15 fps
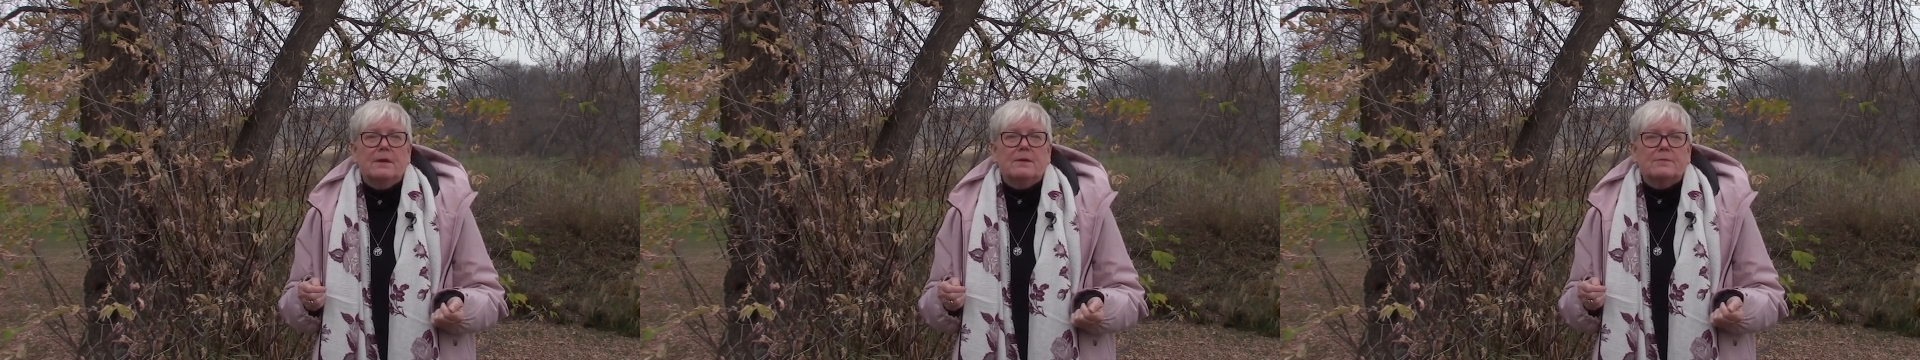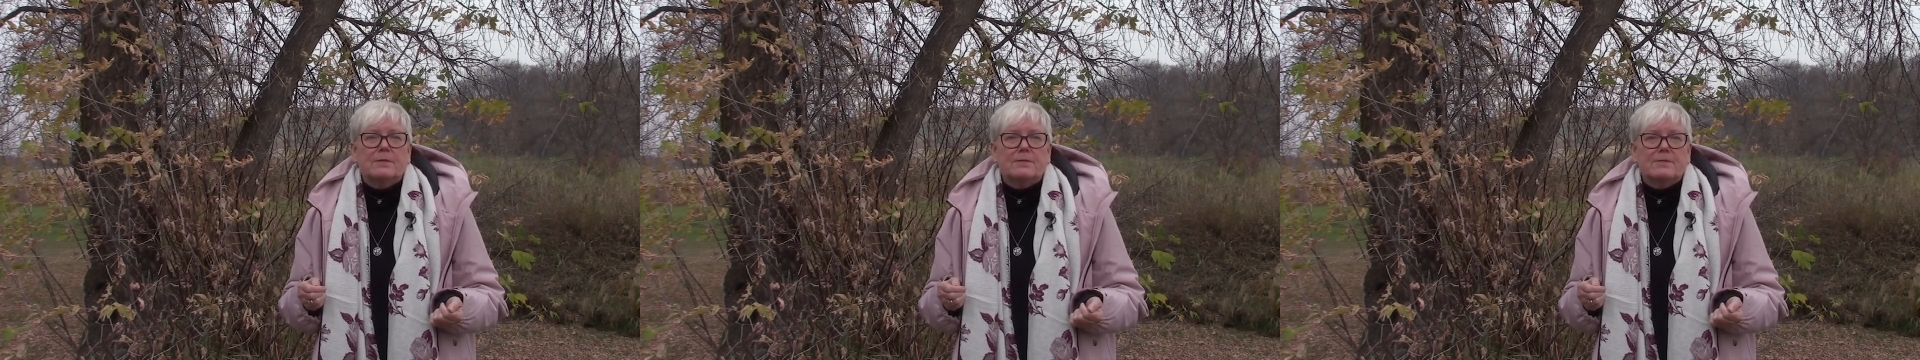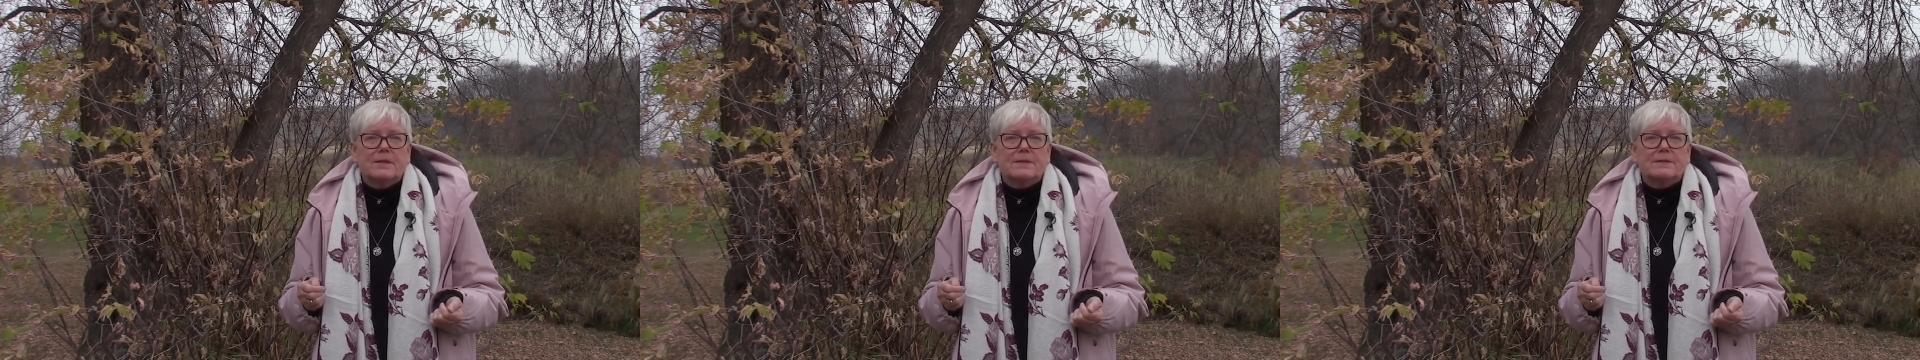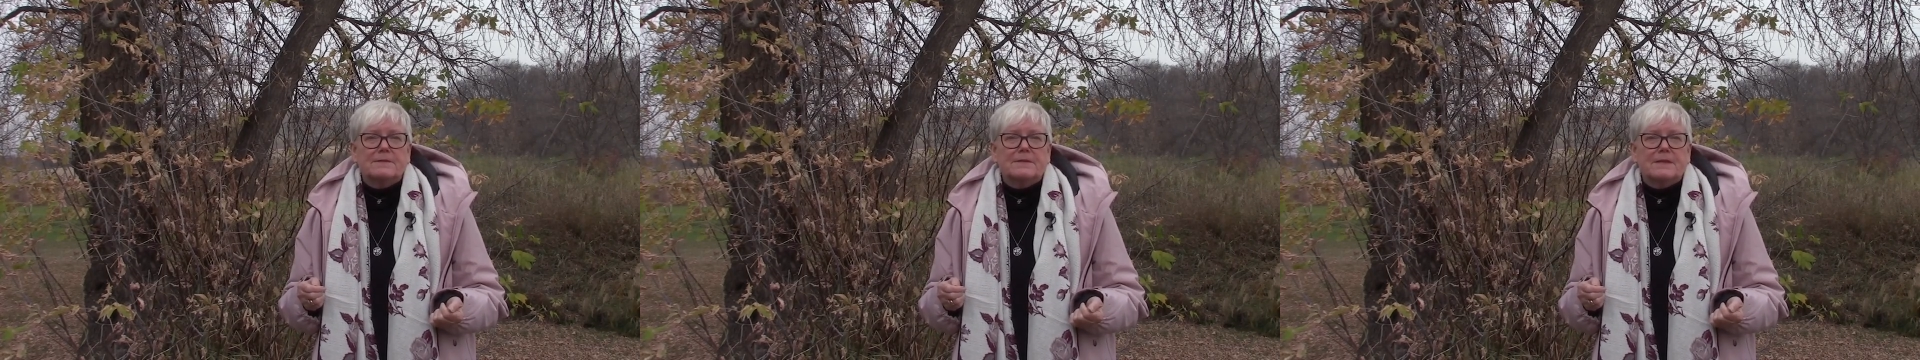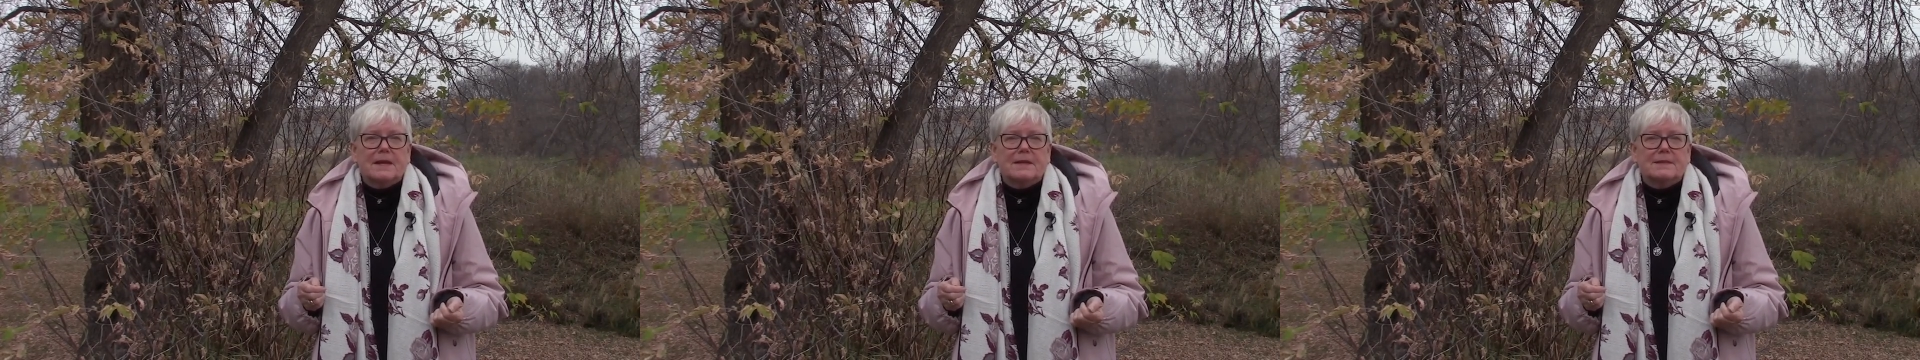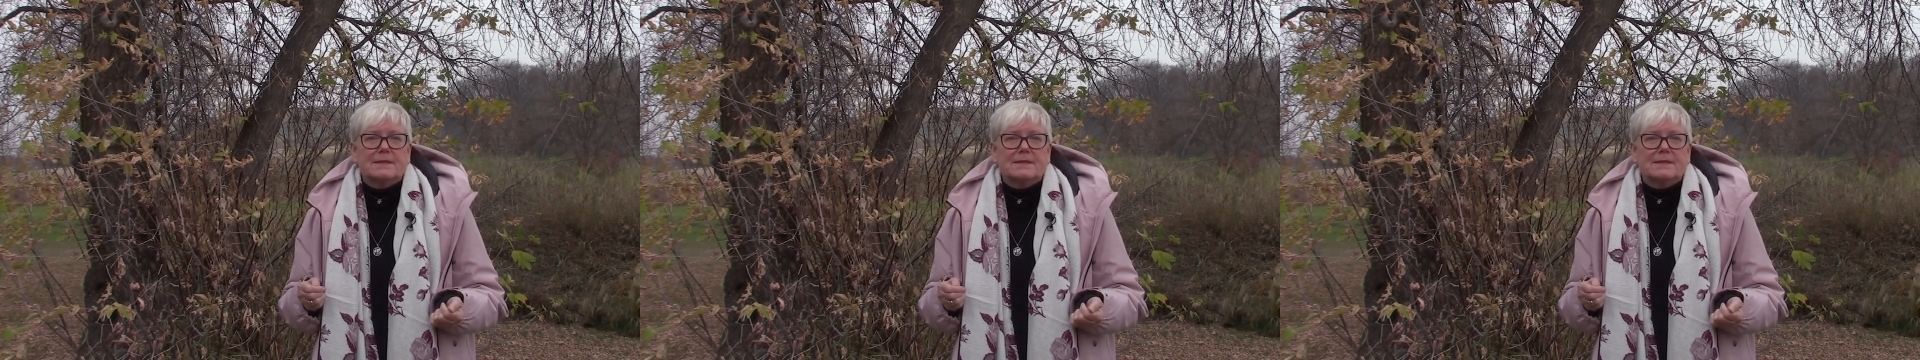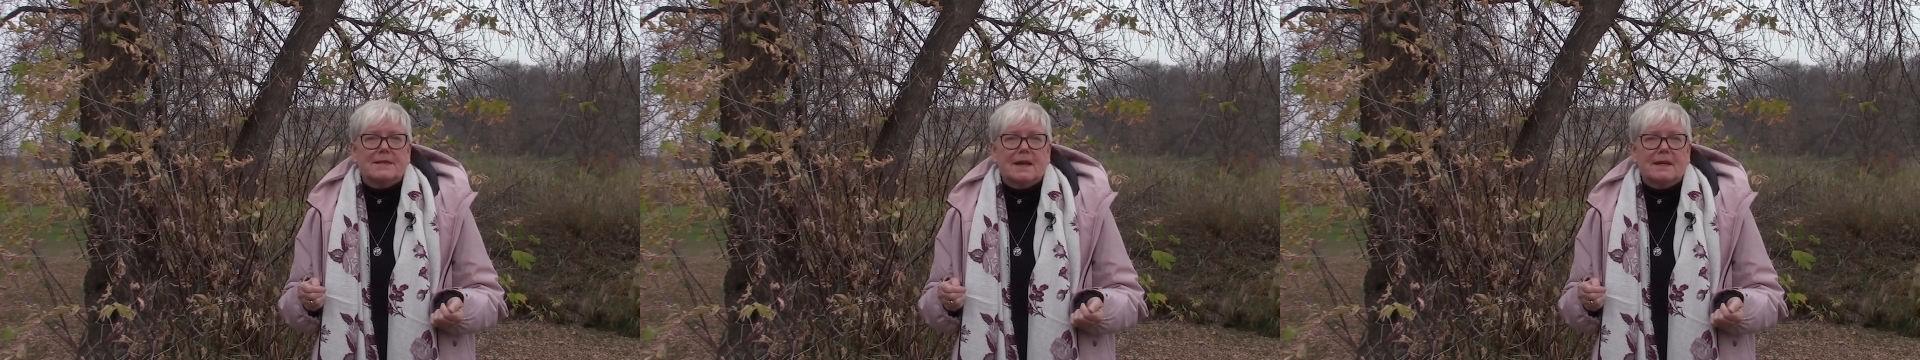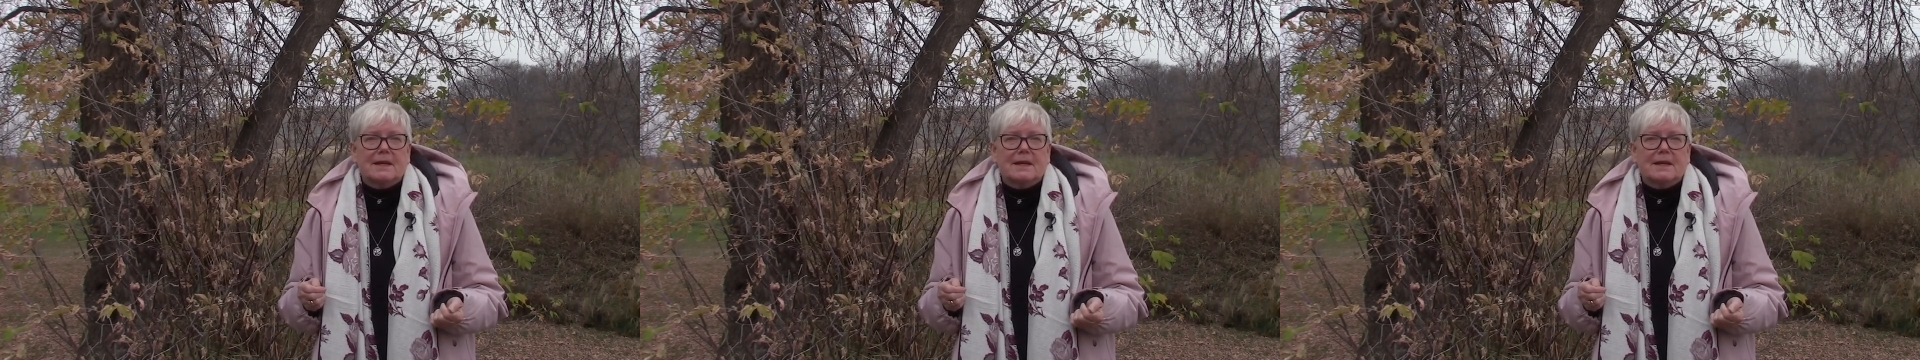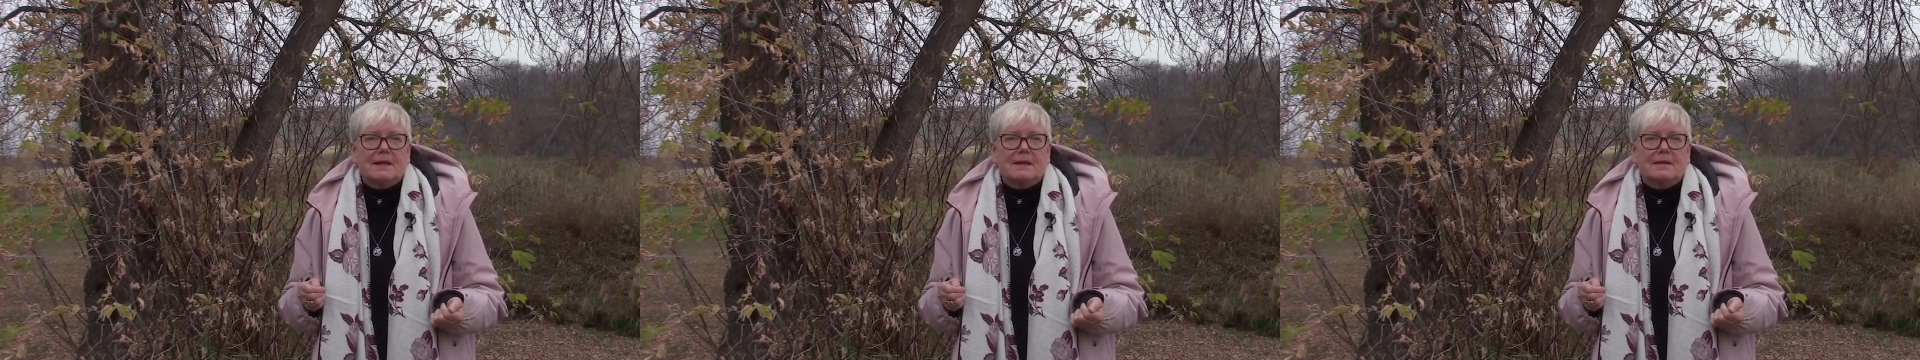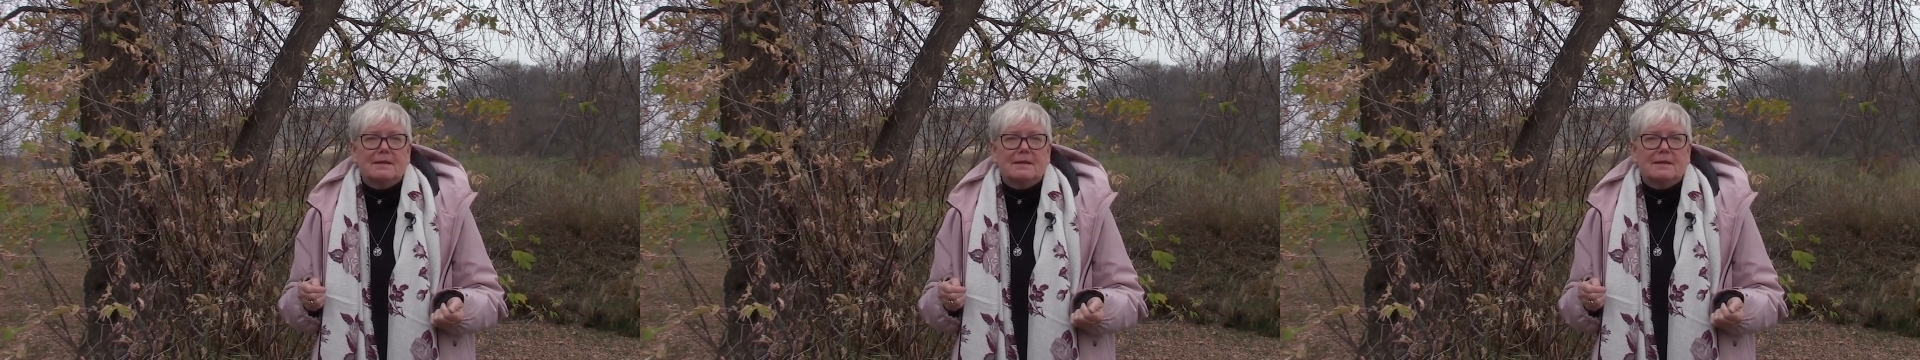For Friends of Science Society,
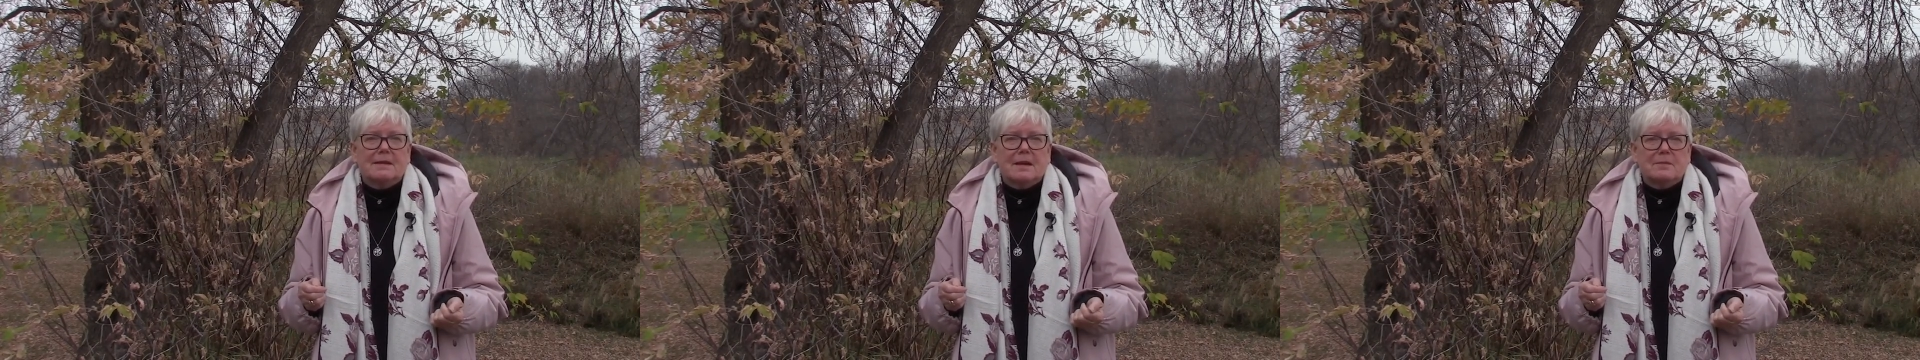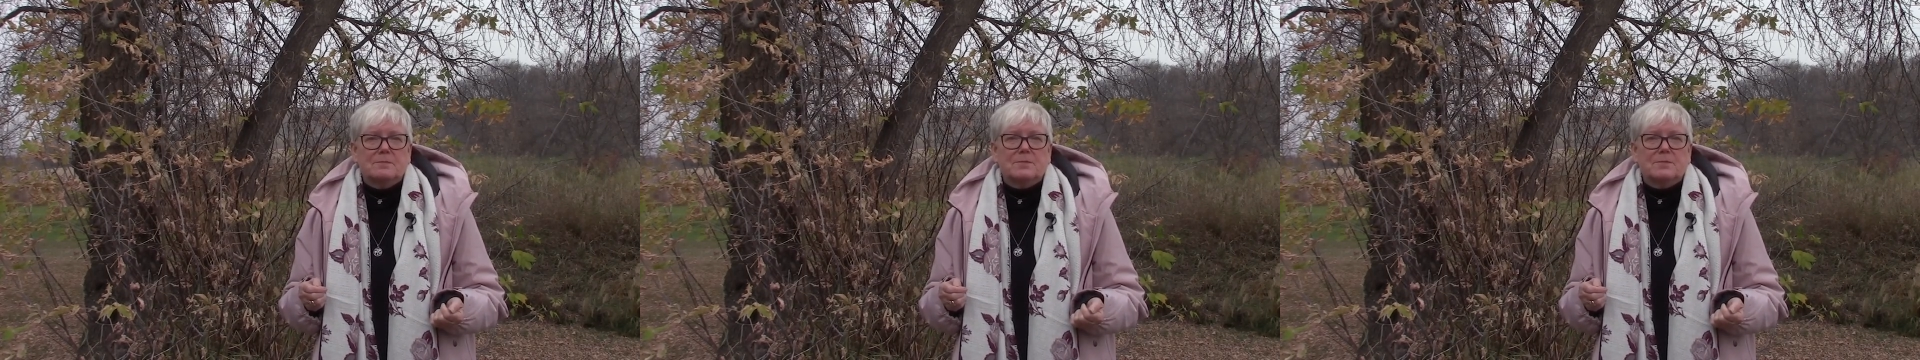I'm